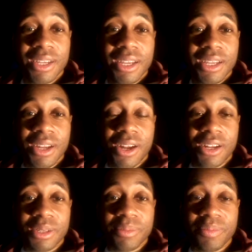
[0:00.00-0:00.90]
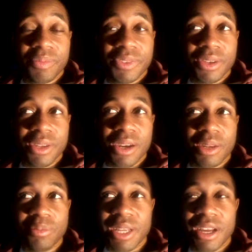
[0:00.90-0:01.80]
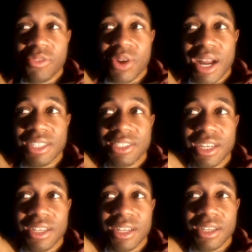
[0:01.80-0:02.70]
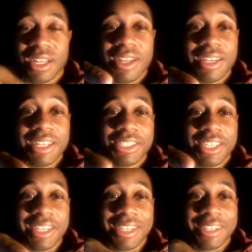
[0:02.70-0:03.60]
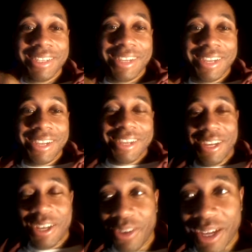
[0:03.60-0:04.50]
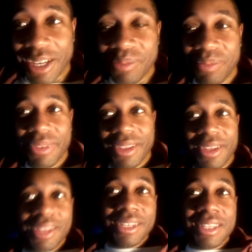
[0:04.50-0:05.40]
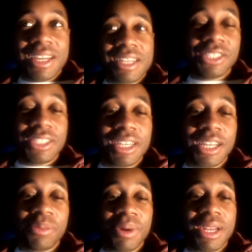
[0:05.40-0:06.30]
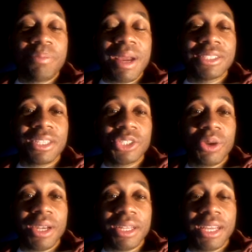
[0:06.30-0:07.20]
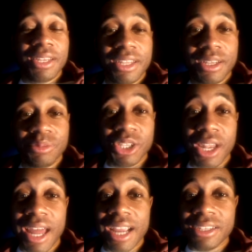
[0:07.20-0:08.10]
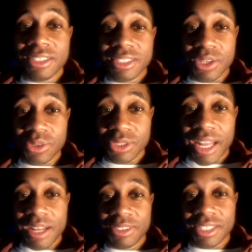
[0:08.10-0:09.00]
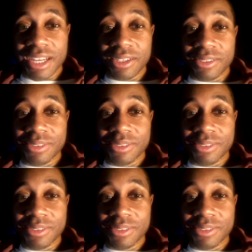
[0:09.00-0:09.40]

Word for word: Um, and hold on, let me be careful how I say that because they think they slick. Okay, they think they slick, but they basically trying to get them to like the Skittles lifestyle.